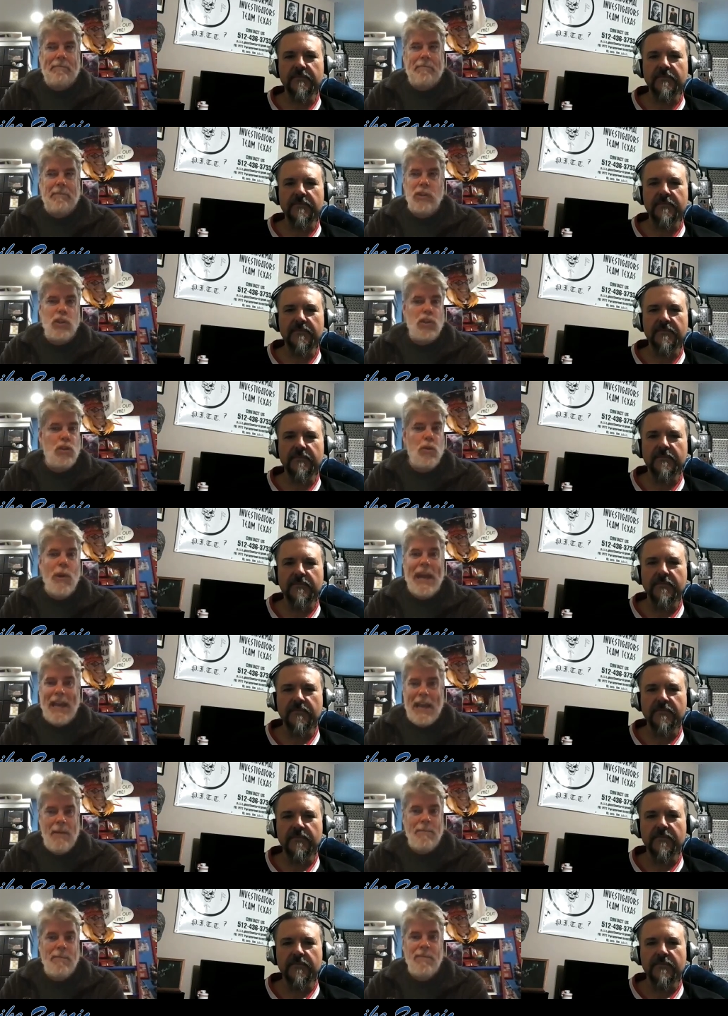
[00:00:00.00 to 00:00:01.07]
Speaker 1: 2
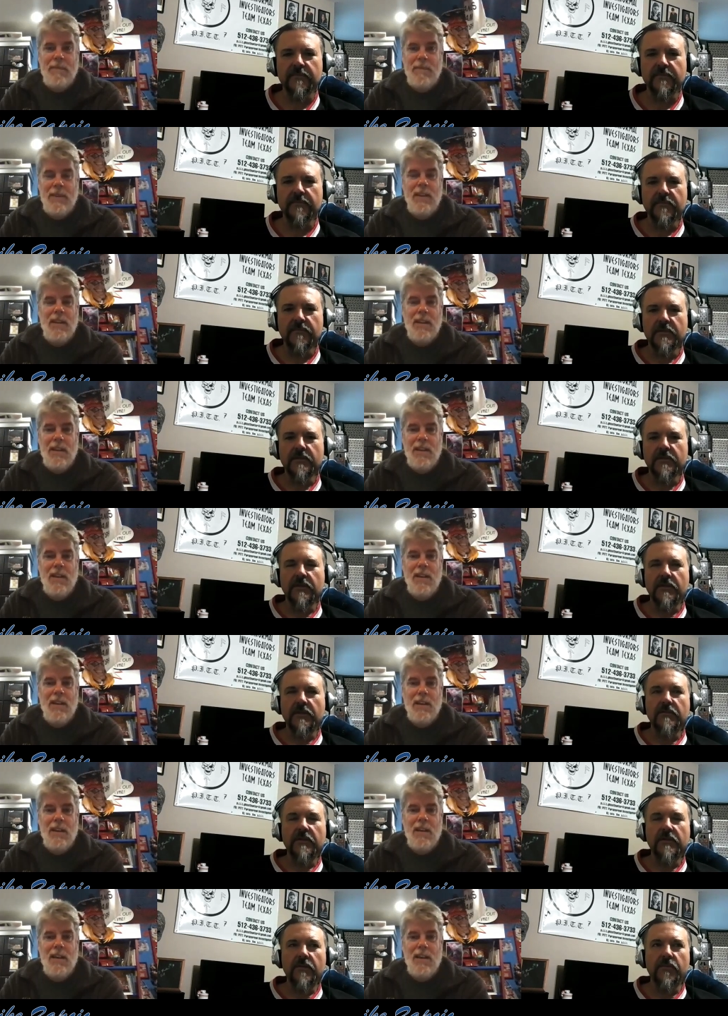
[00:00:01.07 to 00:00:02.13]
a.m.
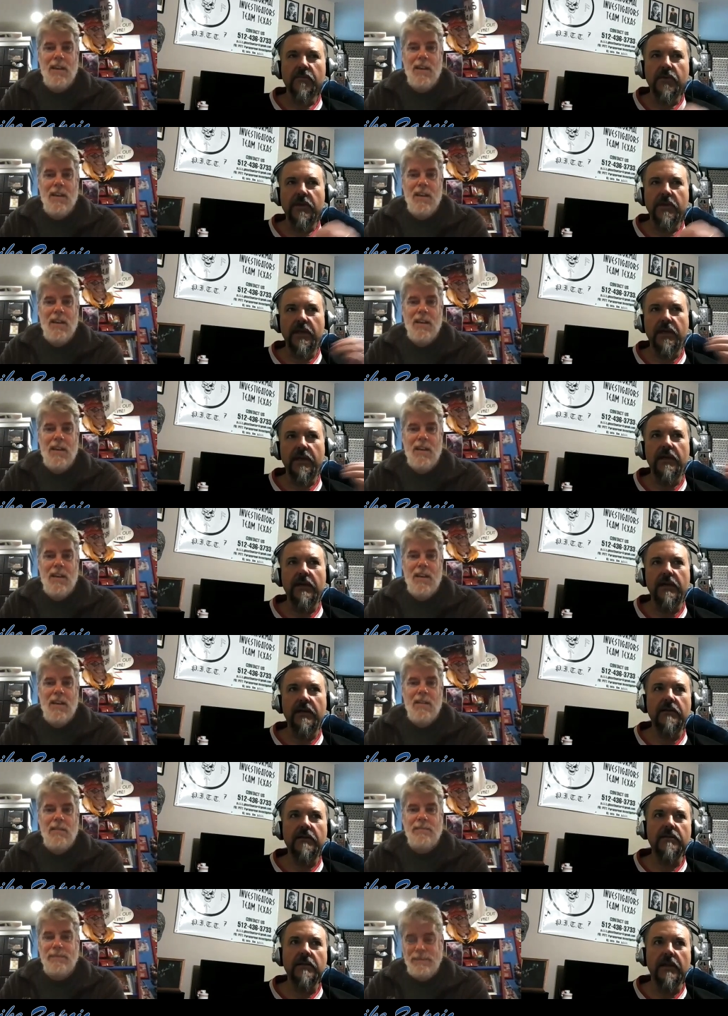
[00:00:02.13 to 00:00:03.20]
Speaker 2: So we
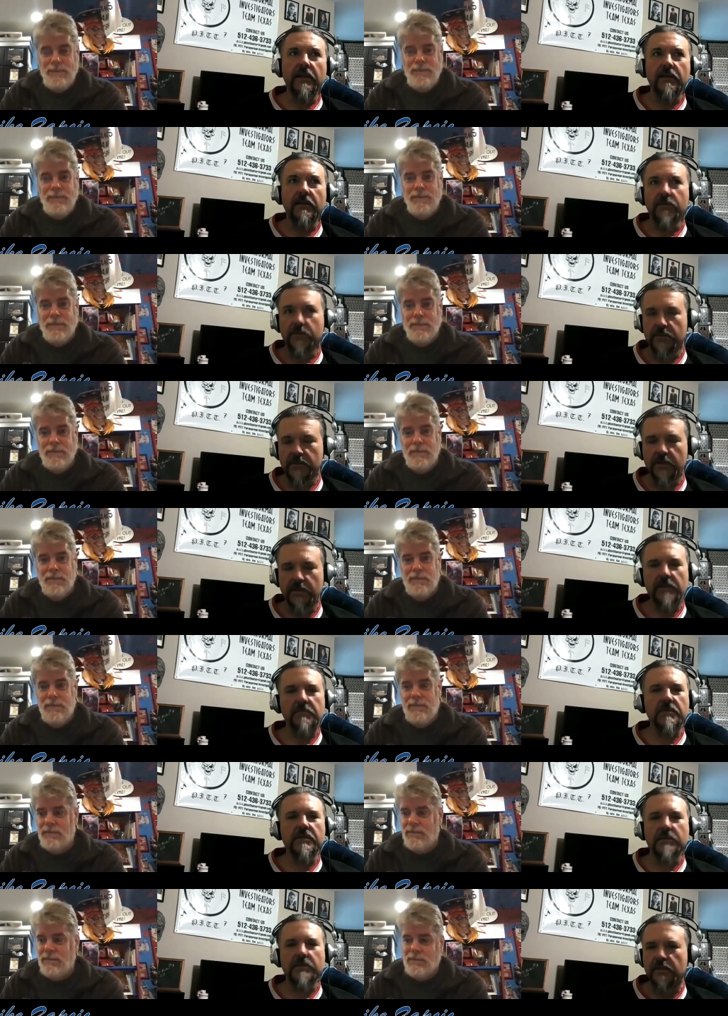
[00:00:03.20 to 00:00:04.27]
had, of course, the
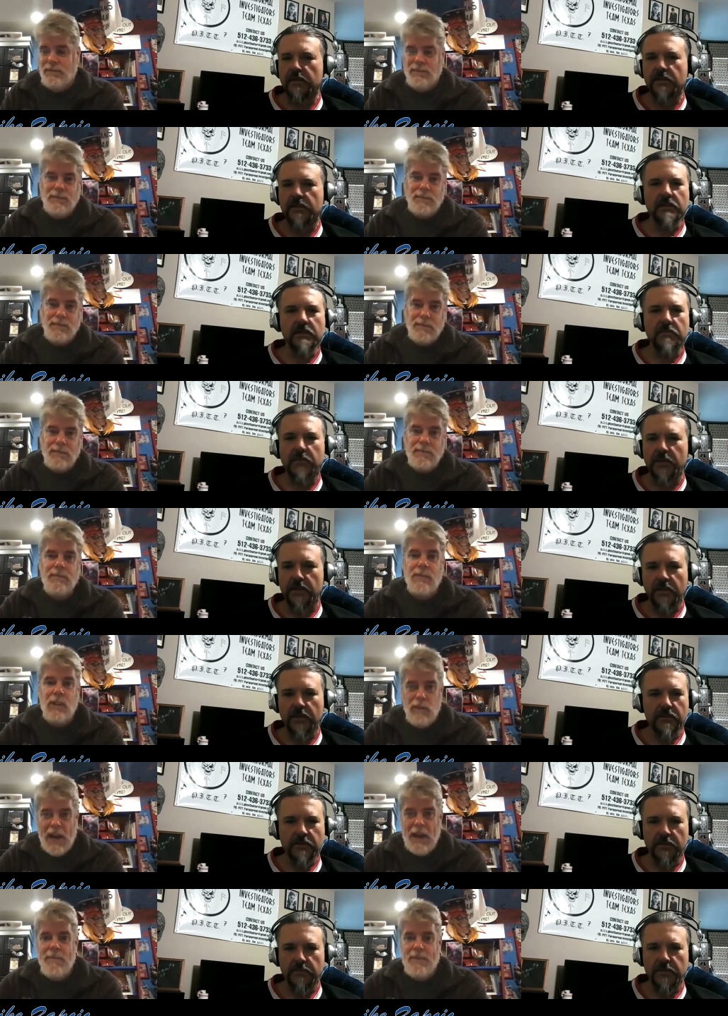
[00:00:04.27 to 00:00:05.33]
ABC,
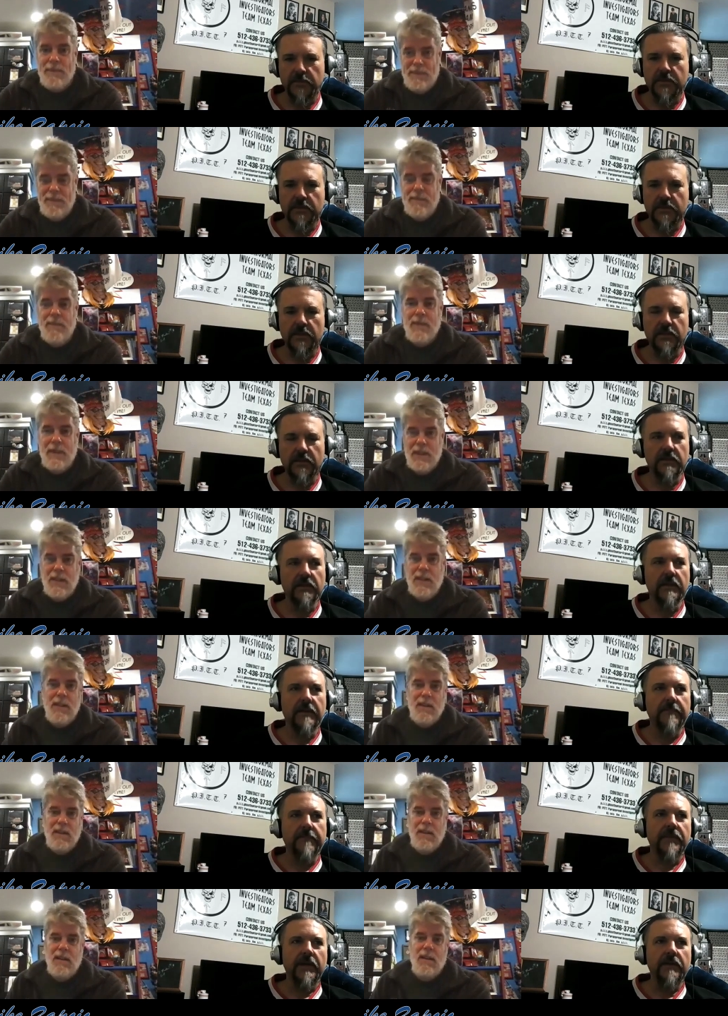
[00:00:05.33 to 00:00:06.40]
CBS, NBC,
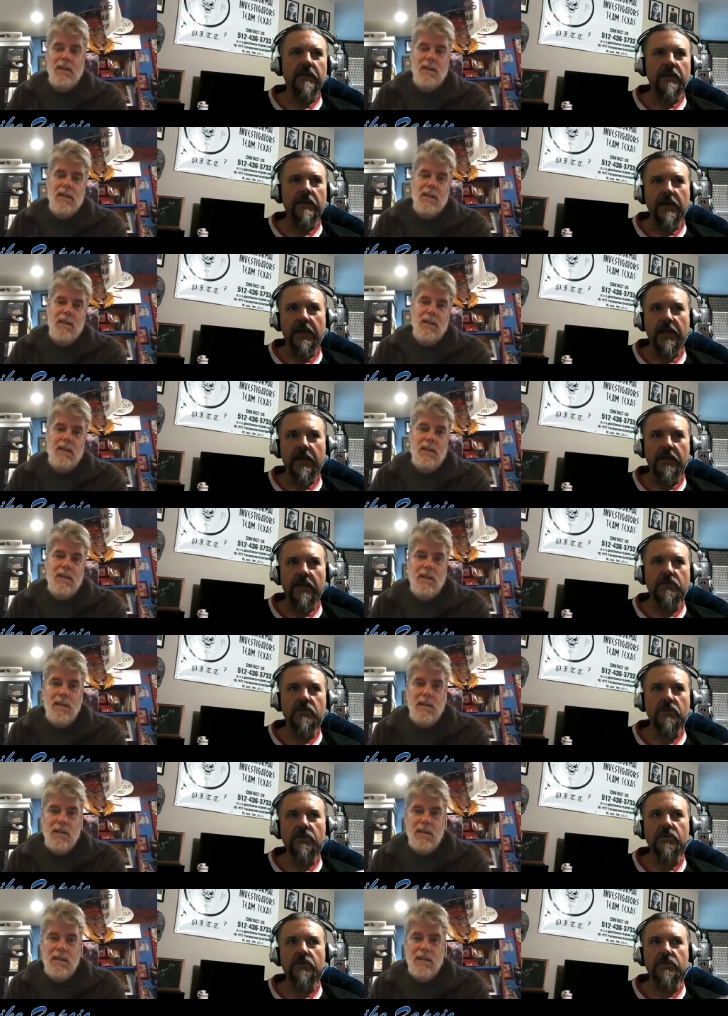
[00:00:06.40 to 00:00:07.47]
and then they had 2